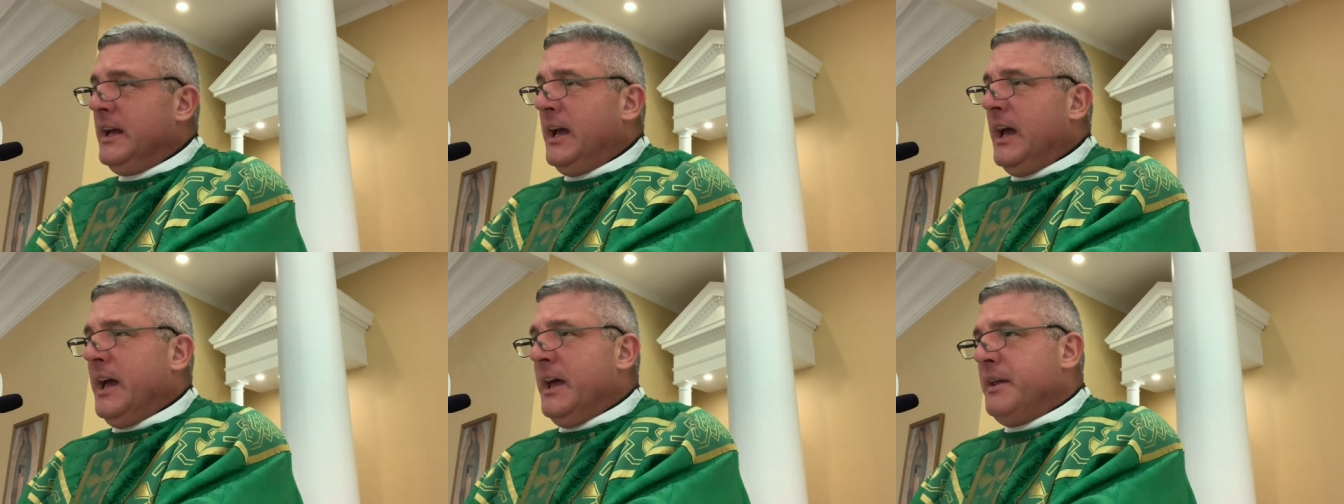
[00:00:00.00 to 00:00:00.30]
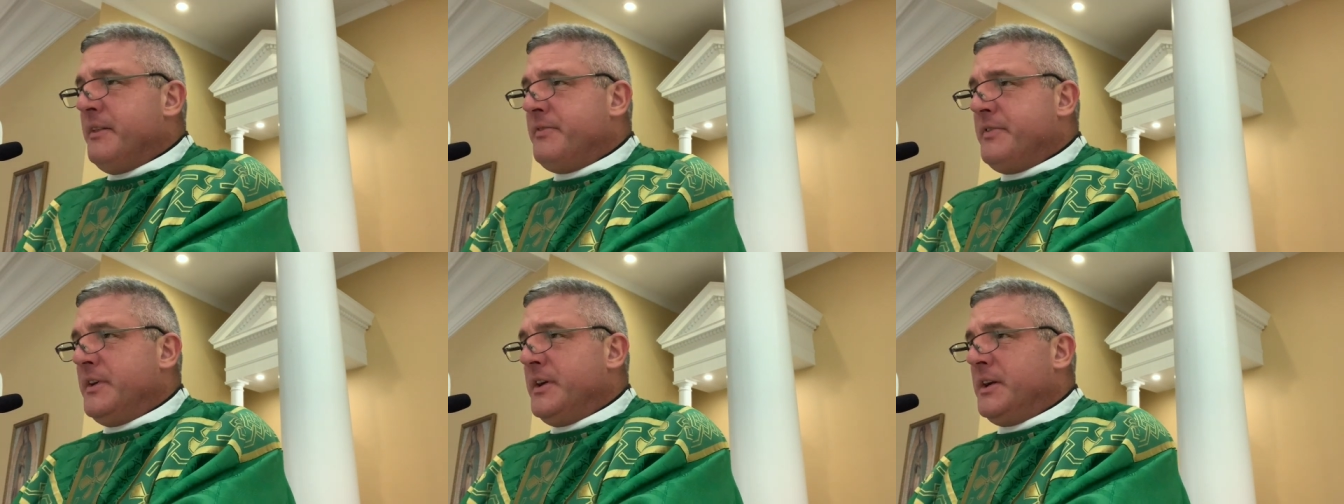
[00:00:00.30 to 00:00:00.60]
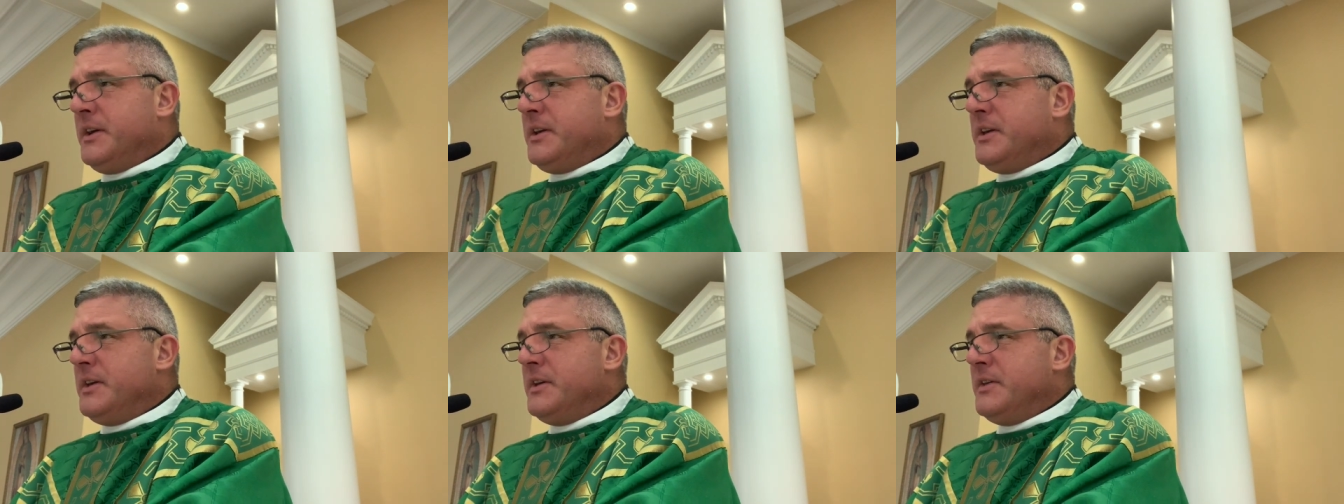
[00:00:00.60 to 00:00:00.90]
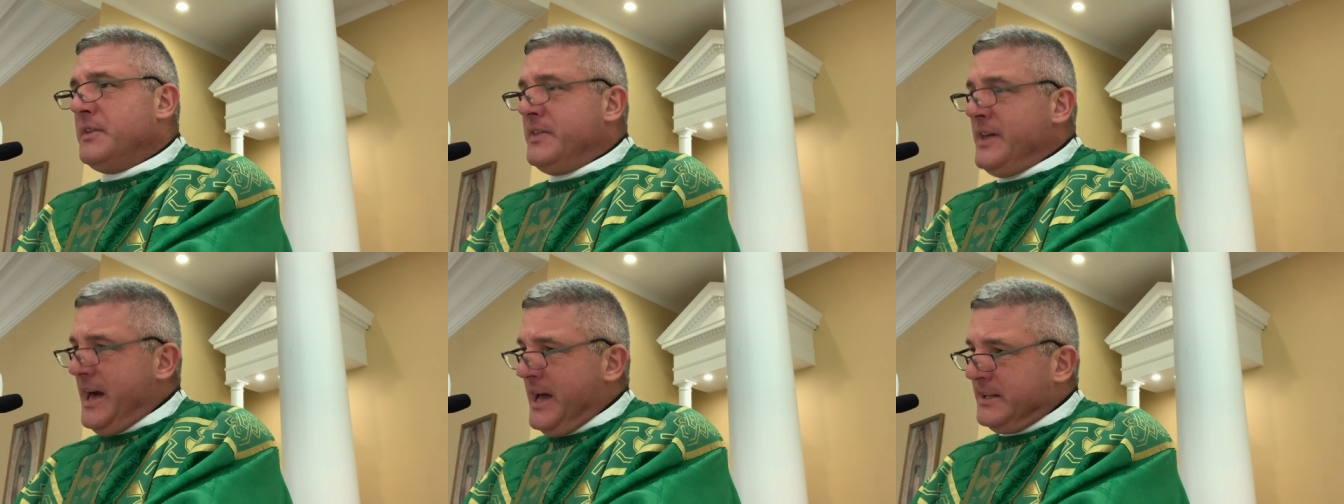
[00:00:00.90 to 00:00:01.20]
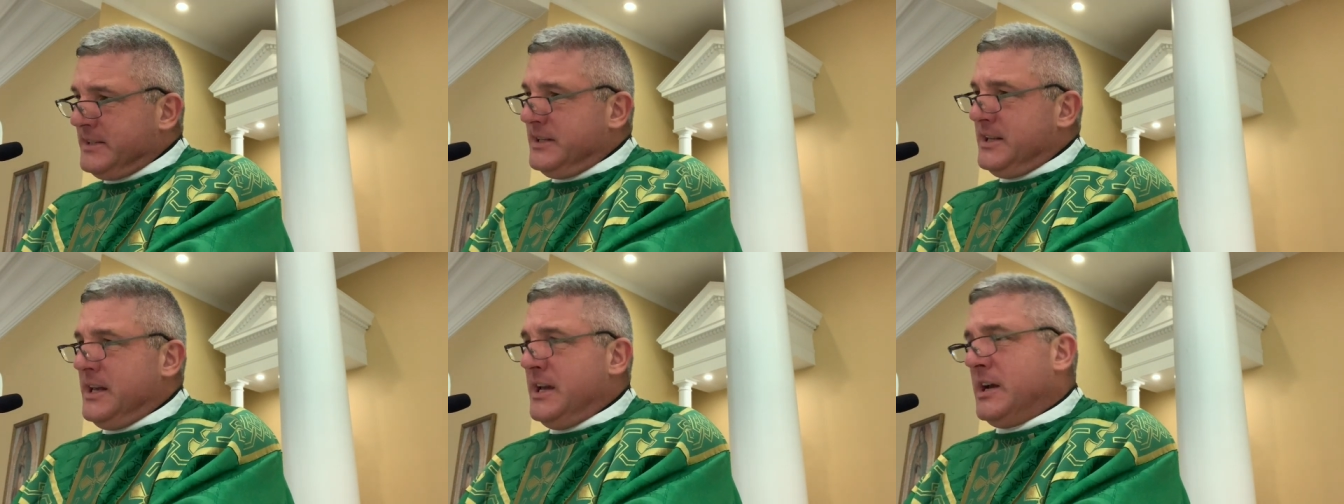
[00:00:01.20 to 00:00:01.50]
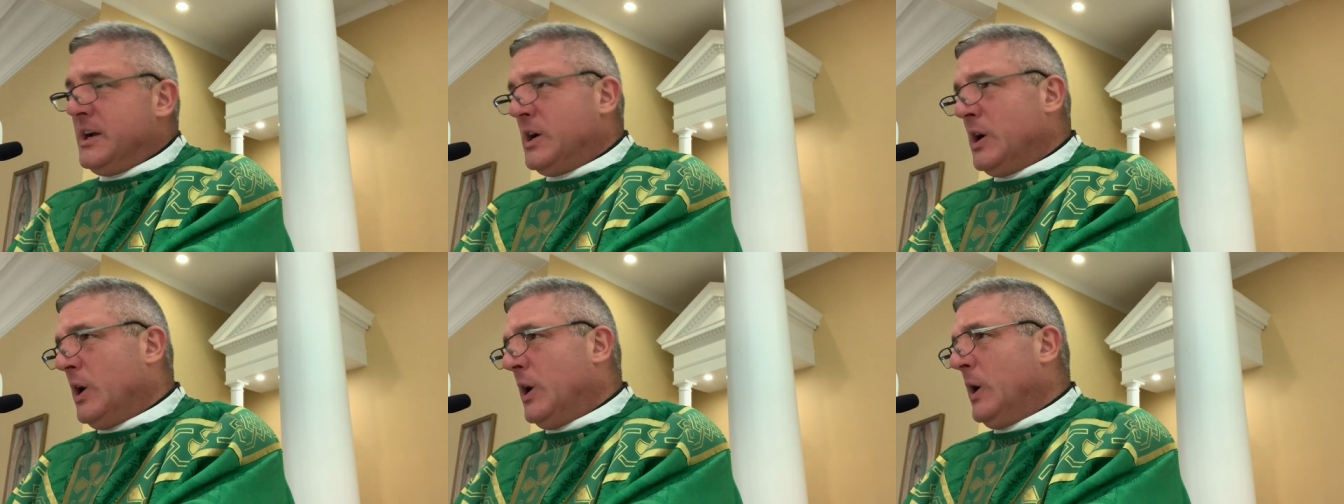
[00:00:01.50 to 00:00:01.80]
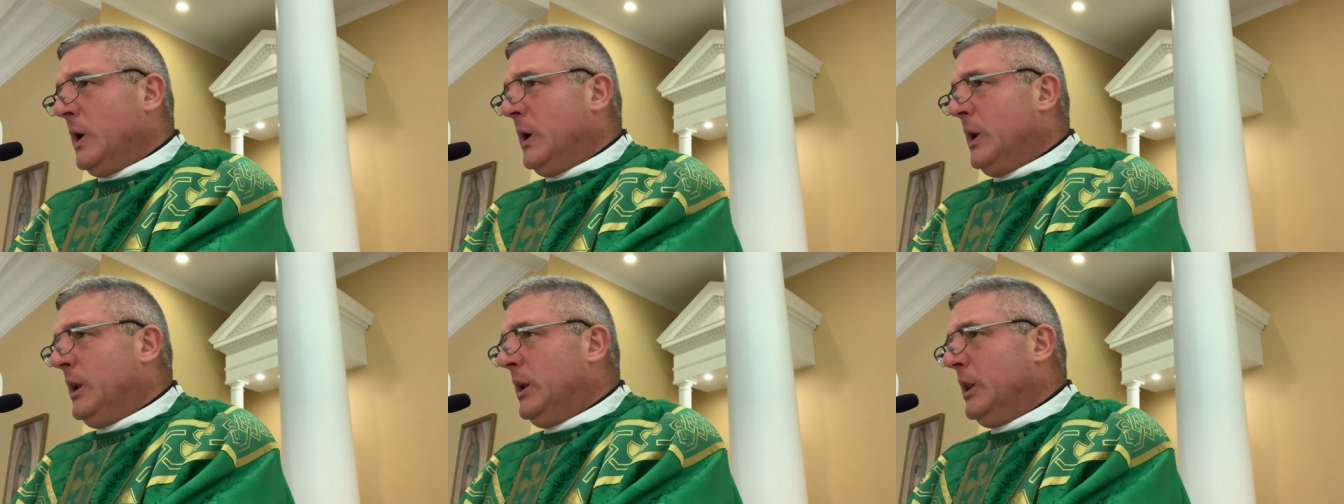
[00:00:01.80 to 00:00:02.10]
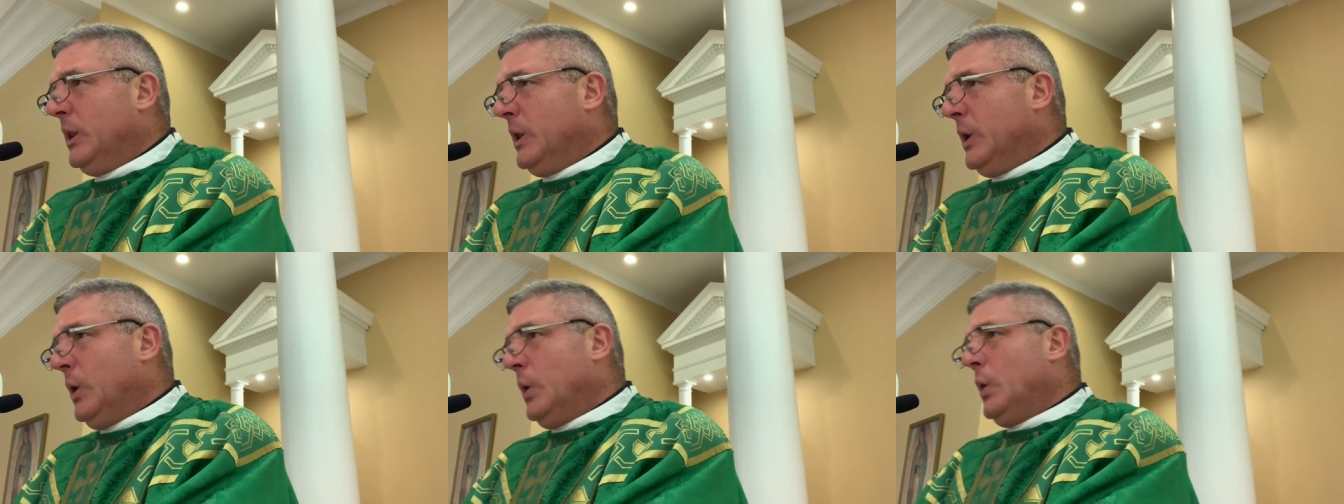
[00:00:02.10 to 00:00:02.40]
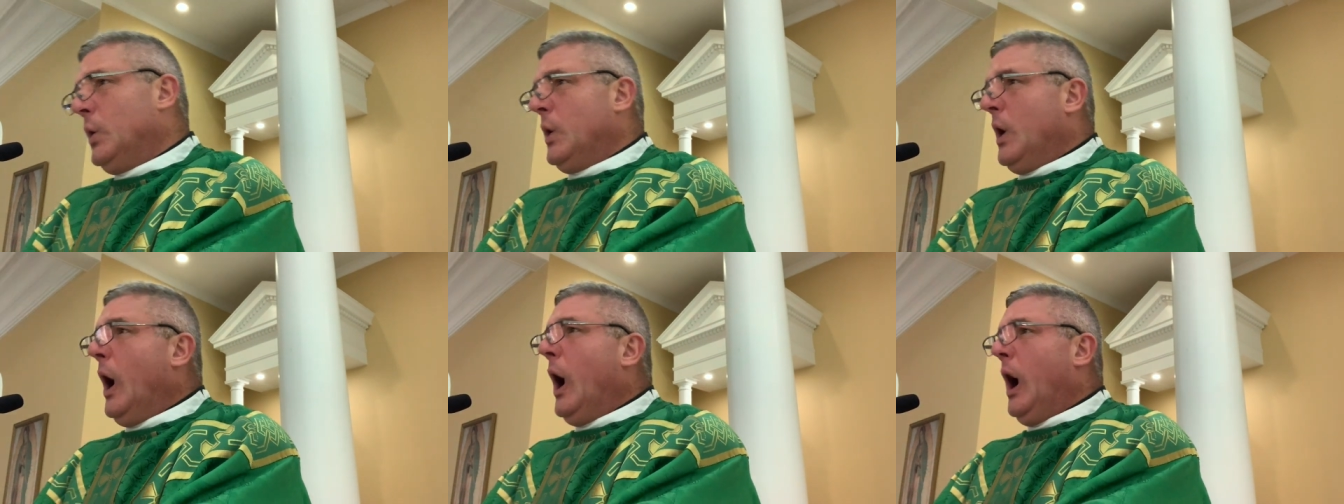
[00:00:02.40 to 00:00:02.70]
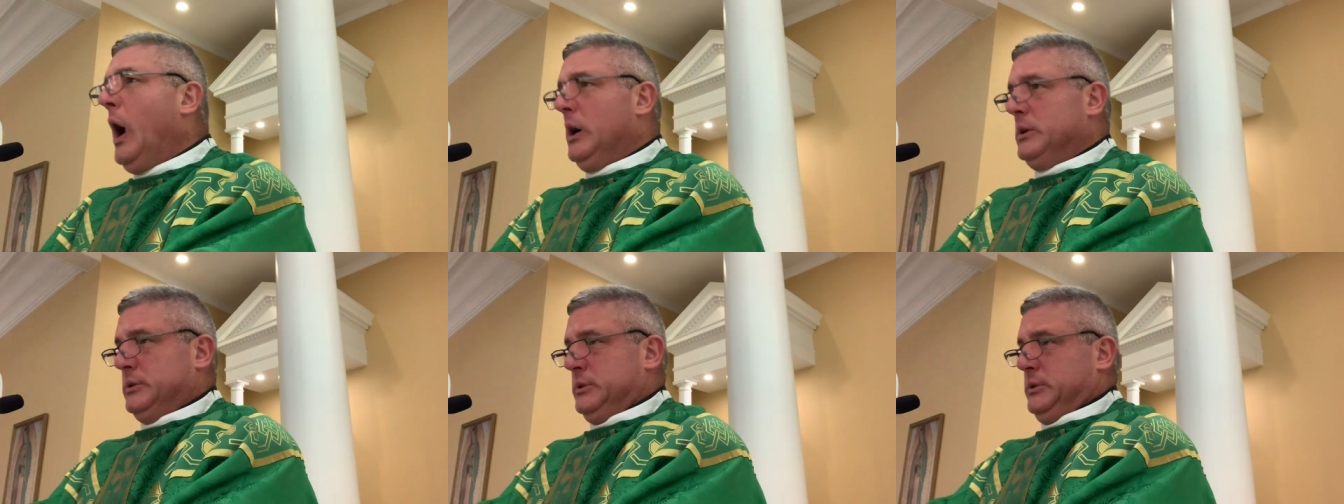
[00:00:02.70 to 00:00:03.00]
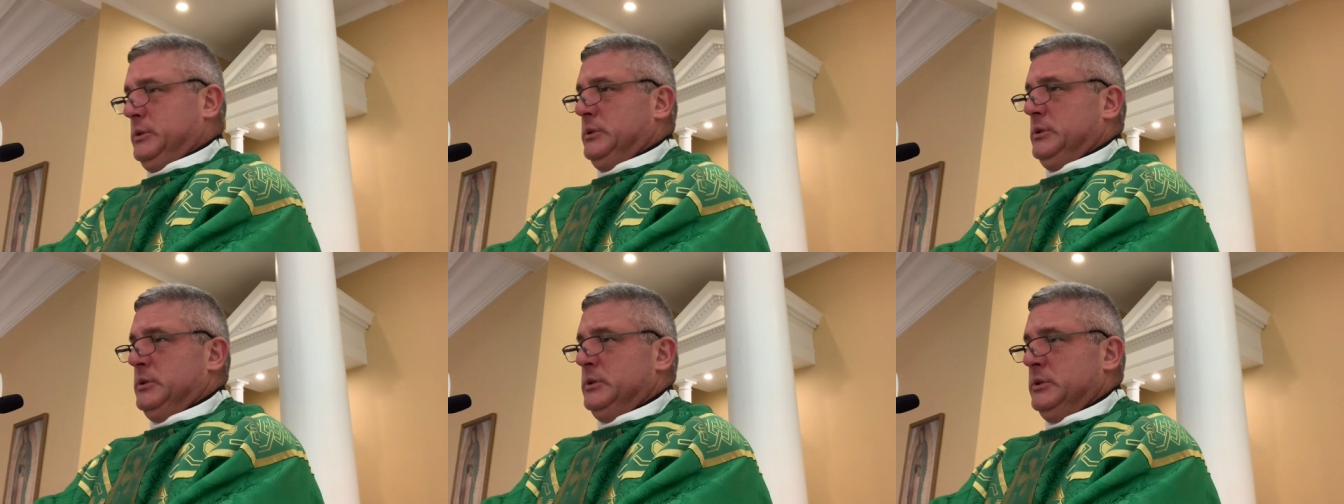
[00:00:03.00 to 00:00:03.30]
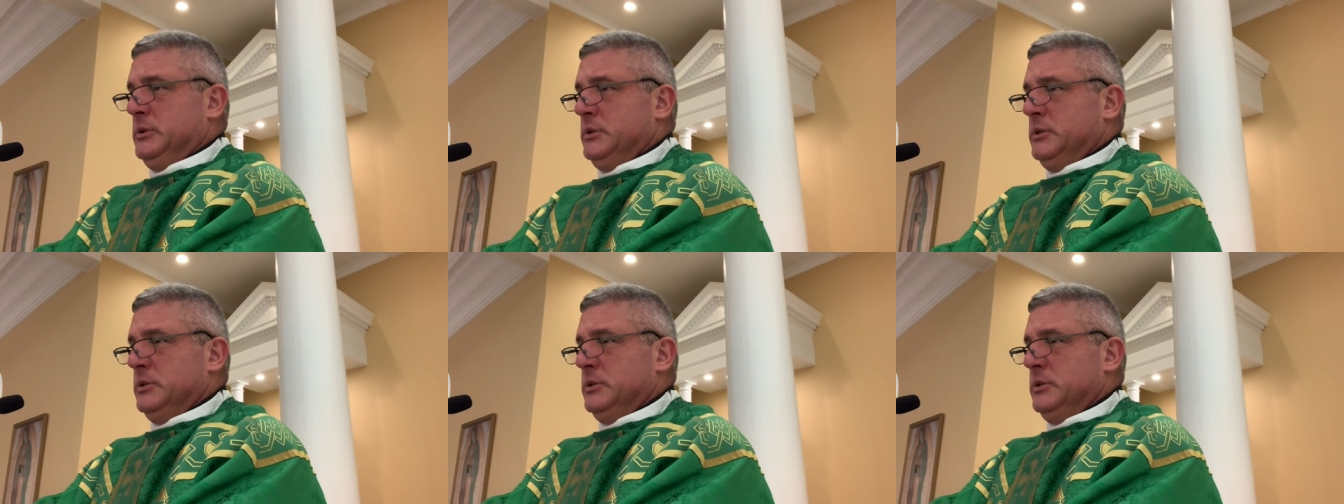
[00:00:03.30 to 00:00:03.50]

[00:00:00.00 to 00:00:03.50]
and think that's the incarnate Logos